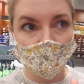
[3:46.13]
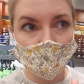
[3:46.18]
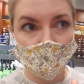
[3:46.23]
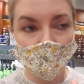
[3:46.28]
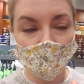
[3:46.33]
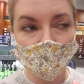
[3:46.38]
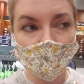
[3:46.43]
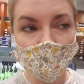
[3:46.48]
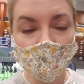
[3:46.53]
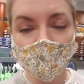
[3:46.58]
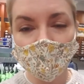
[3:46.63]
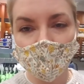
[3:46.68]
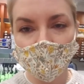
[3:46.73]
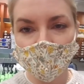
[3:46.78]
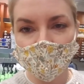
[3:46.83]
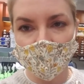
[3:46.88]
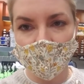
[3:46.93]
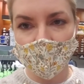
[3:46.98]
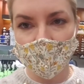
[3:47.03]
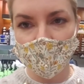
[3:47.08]
three to four
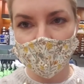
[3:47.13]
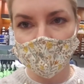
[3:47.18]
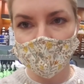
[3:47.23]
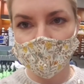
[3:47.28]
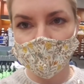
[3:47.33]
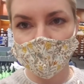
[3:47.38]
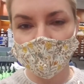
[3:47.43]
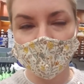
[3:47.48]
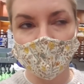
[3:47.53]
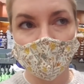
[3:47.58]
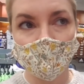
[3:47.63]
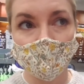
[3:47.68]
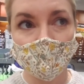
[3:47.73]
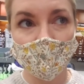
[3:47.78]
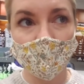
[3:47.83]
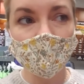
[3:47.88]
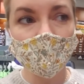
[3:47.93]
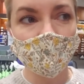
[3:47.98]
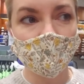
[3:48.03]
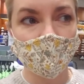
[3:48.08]
times,
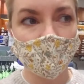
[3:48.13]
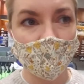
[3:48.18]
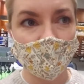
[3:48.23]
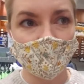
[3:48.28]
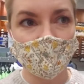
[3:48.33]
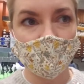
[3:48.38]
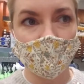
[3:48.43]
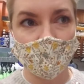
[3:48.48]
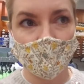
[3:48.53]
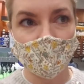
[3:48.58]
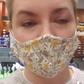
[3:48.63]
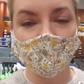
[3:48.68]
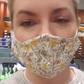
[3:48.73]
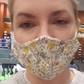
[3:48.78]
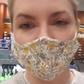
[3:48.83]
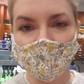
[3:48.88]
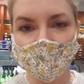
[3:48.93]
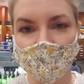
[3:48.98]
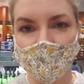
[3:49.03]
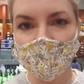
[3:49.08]
probably five times
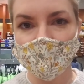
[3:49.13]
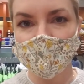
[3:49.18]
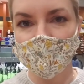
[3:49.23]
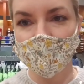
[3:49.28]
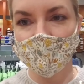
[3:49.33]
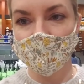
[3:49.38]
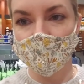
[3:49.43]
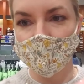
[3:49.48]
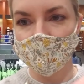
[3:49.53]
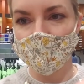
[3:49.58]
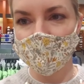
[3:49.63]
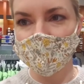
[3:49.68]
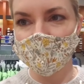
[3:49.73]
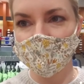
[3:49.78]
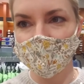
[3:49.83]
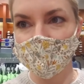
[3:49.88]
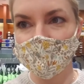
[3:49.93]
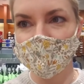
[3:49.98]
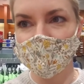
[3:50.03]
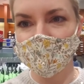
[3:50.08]
the size of the women's. Let me show